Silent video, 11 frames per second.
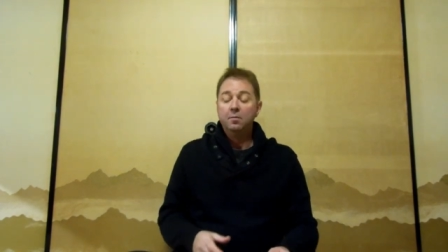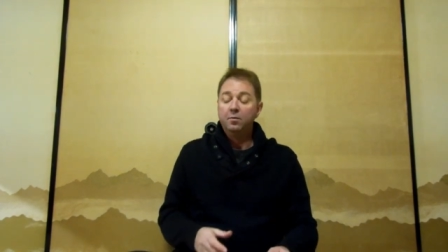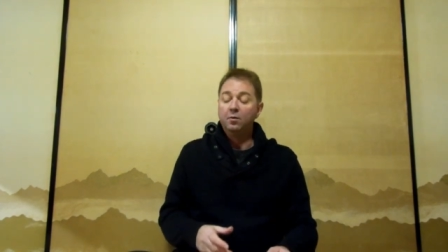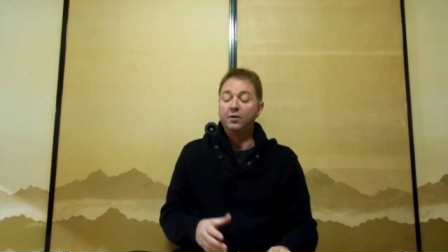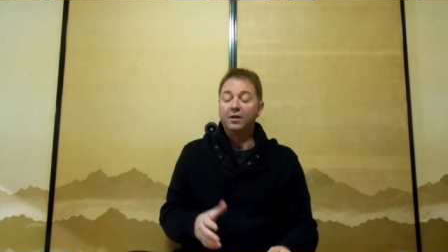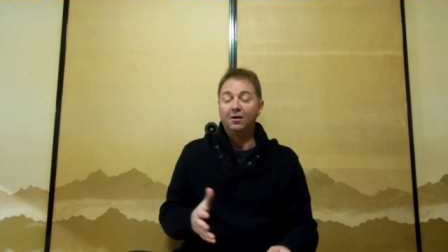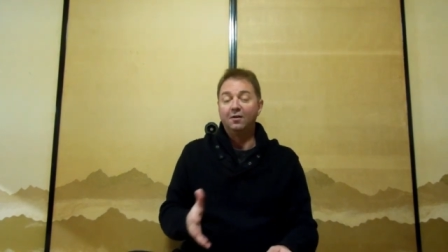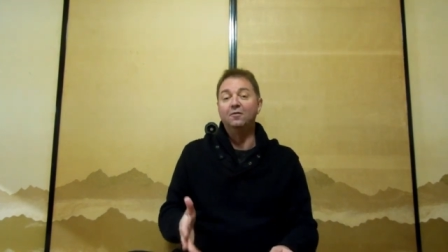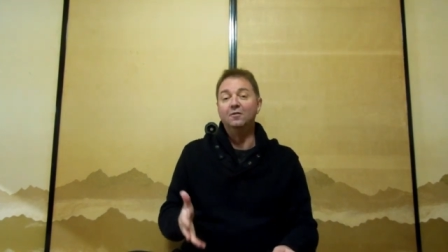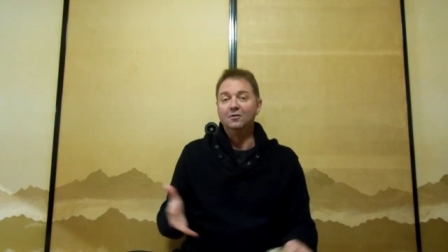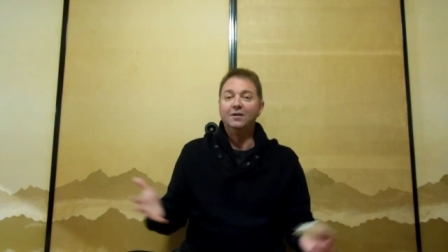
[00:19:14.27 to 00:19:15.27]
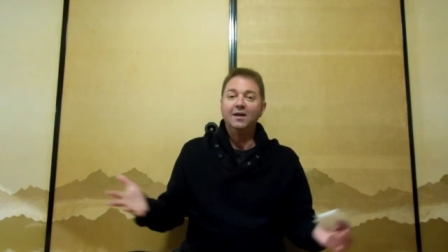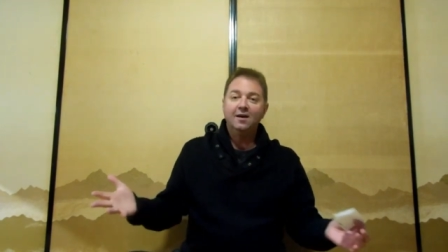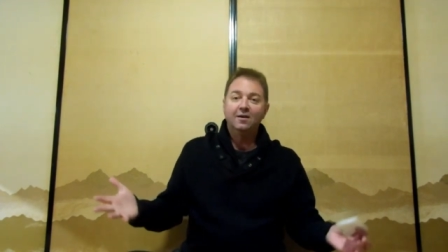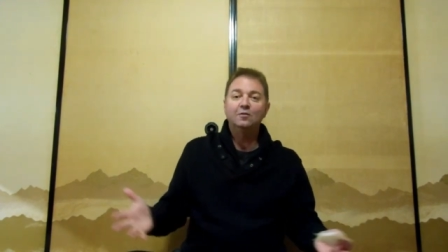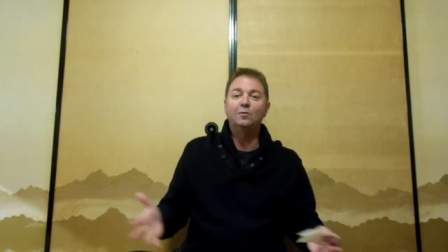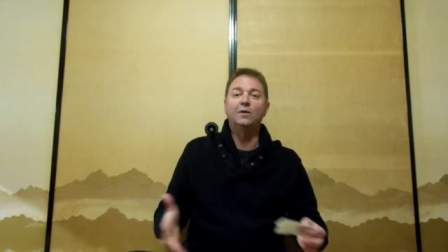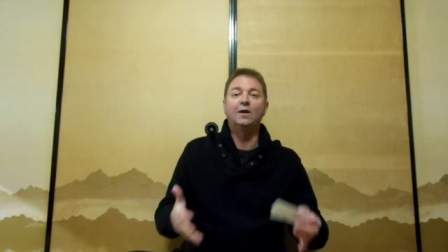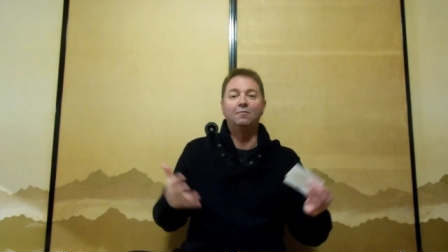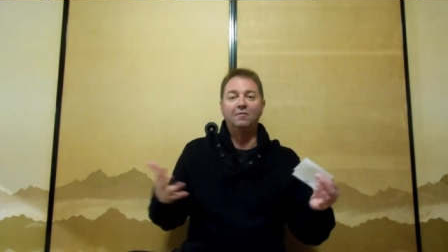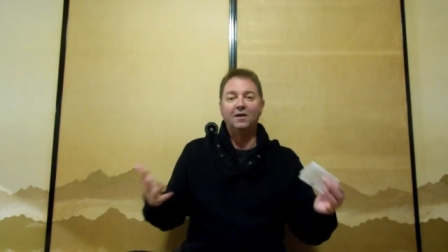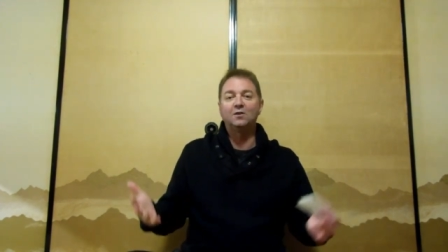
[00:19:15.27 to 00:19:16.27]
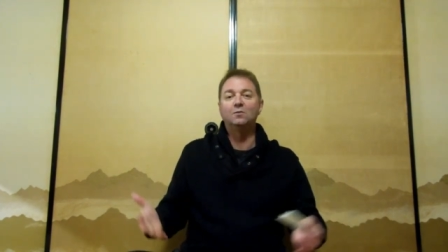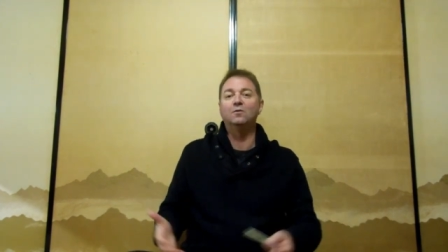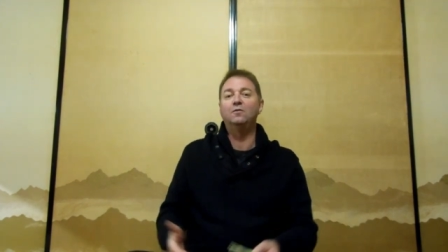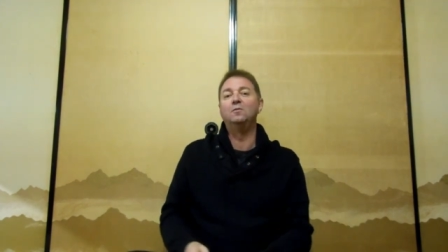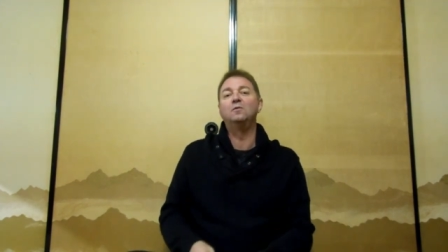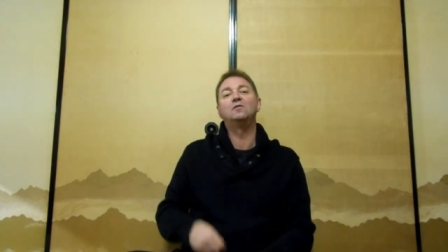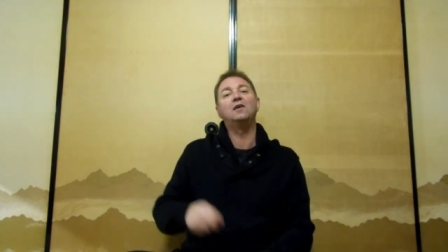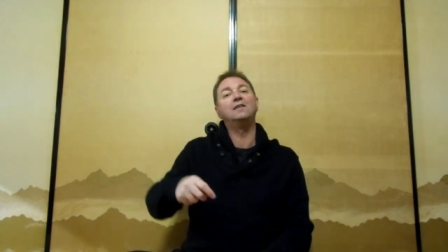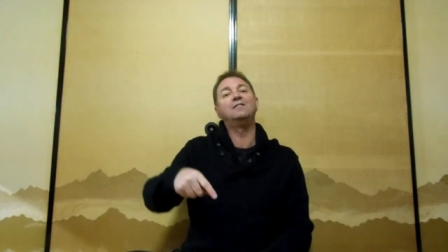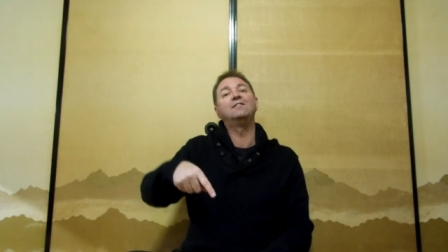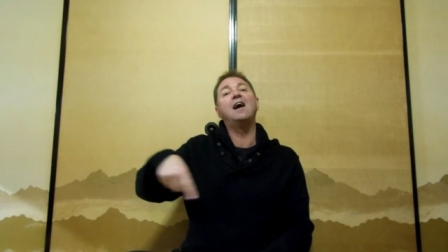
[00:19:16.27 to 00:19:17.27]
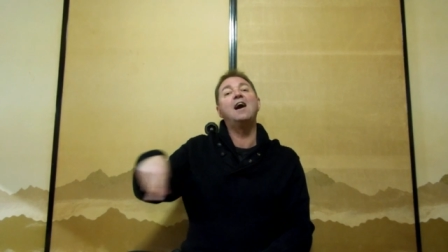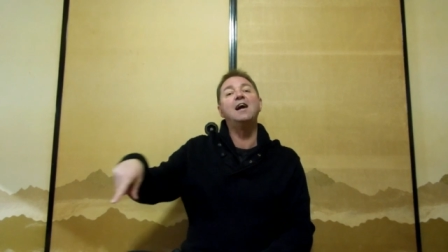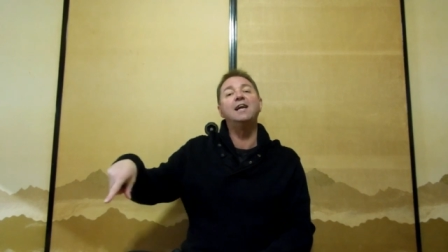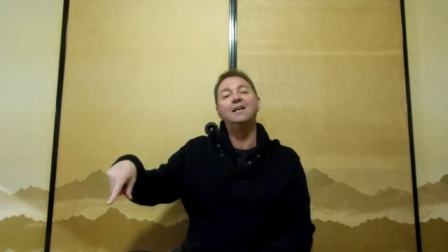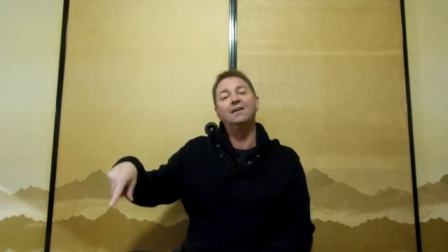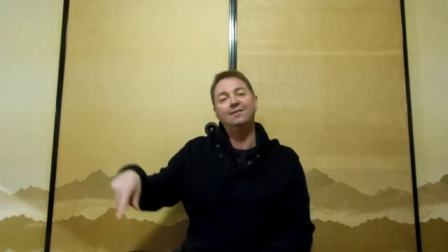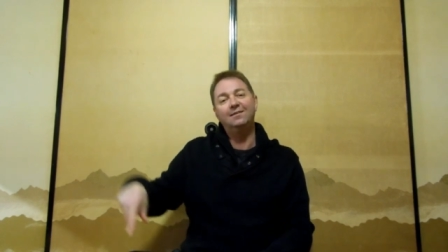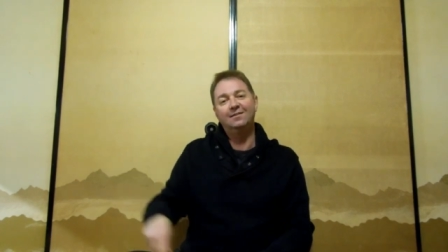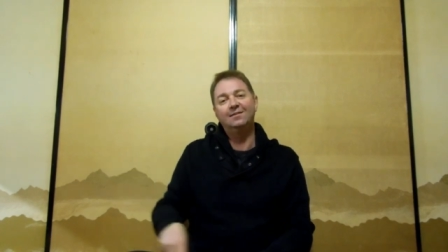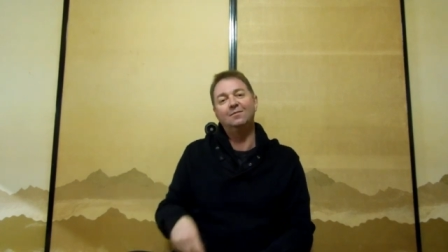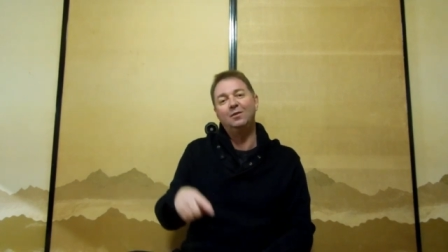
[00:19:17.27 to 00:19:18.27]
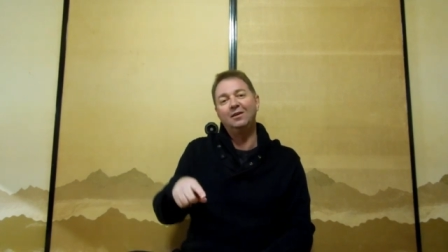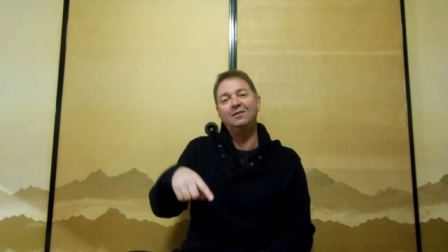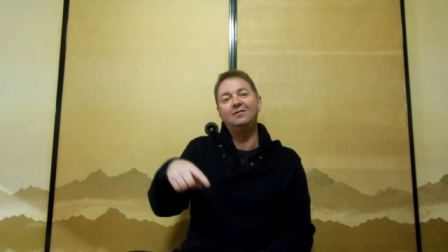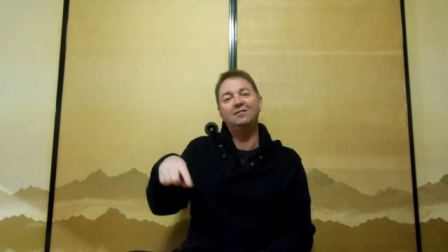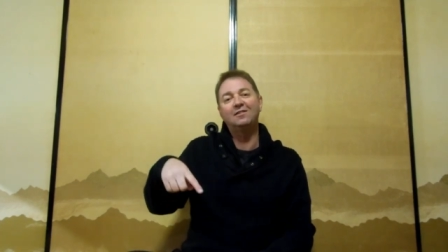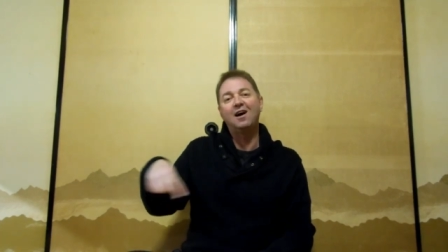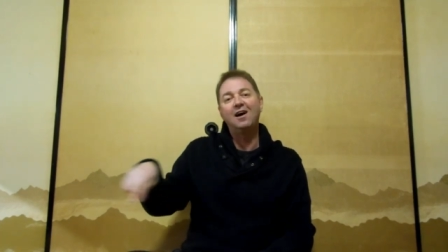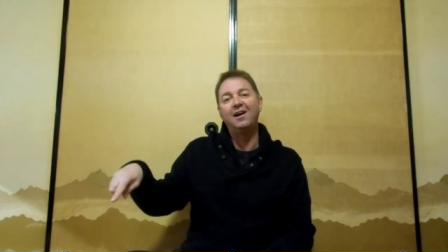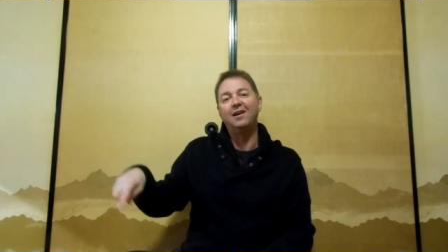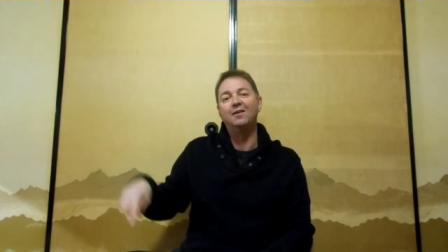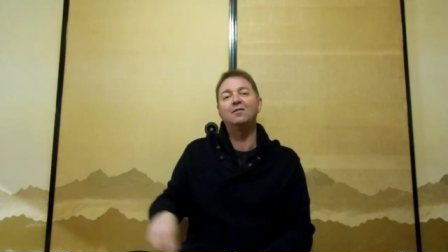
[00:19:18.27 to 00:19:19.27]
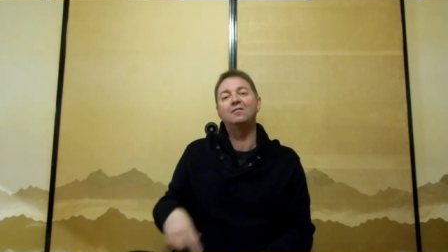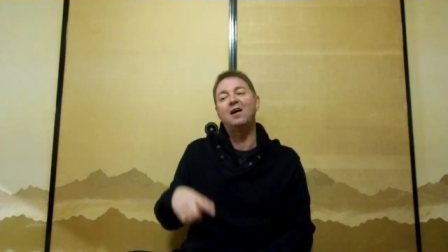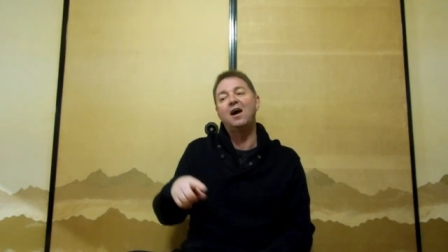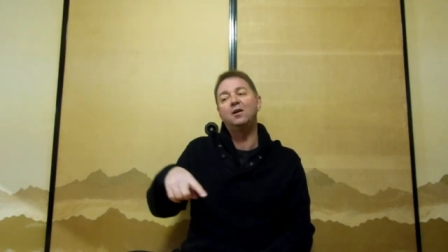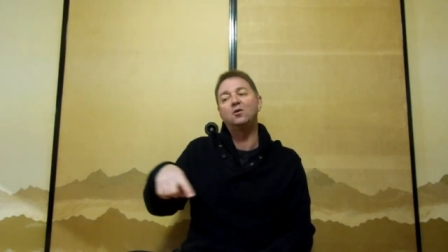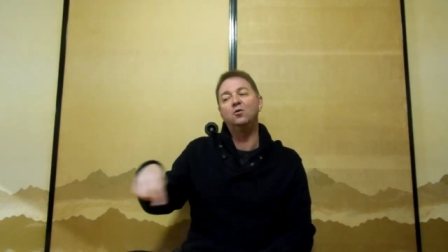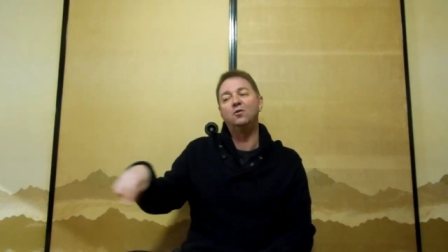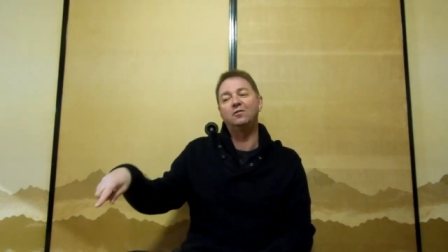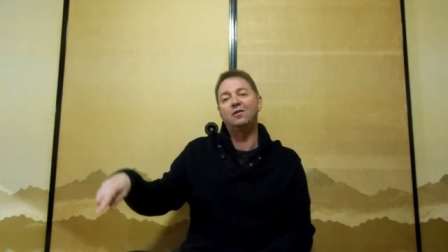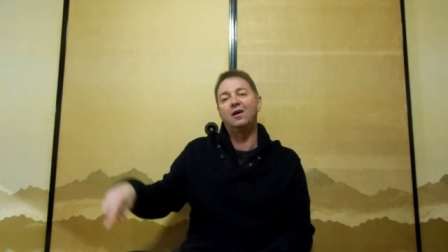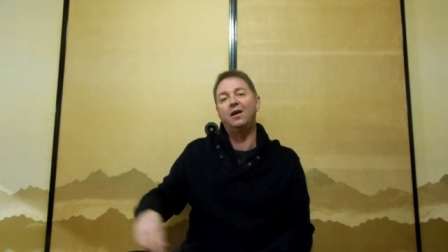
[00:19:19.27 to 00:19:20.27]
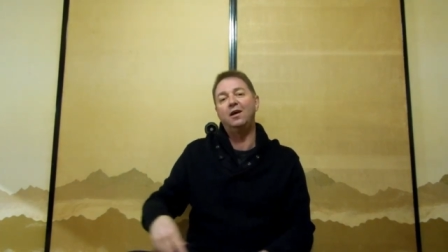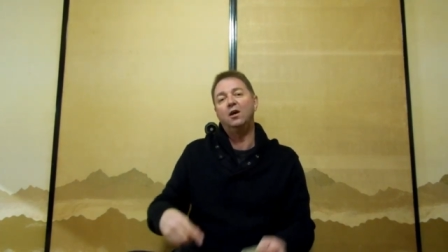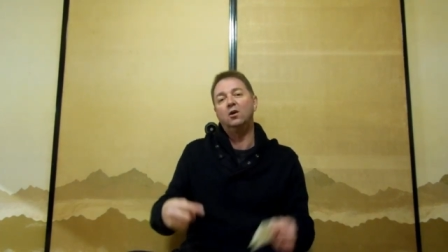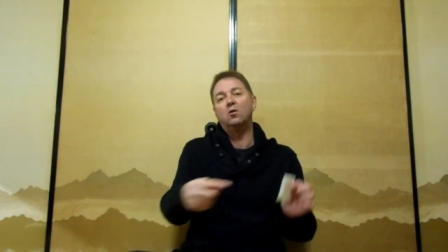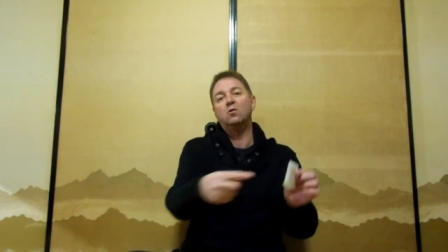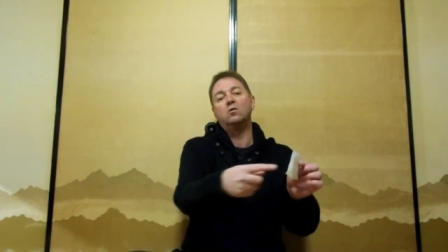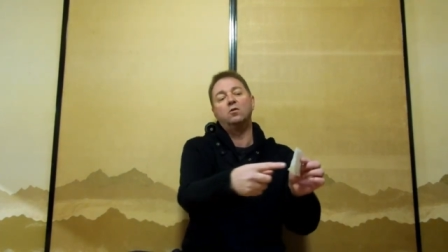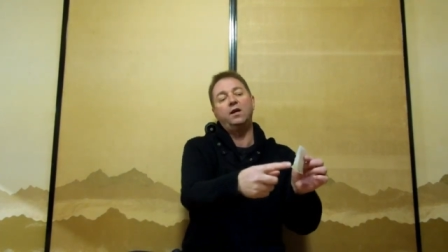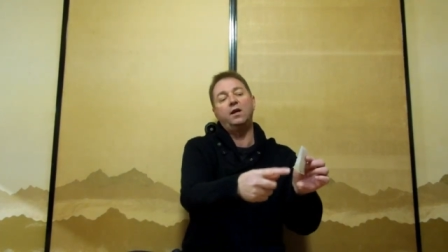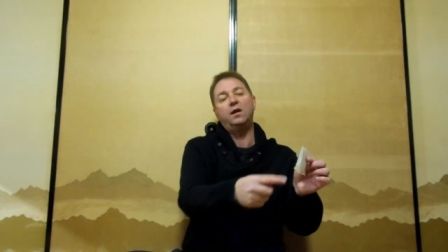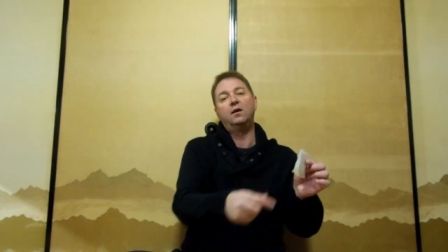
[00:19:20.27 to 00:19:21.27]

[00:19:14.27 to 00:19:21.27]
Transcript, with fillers: But what they'll often do now, it's become fashionable for them to say, sign, please sign, sign kudasai, kokore,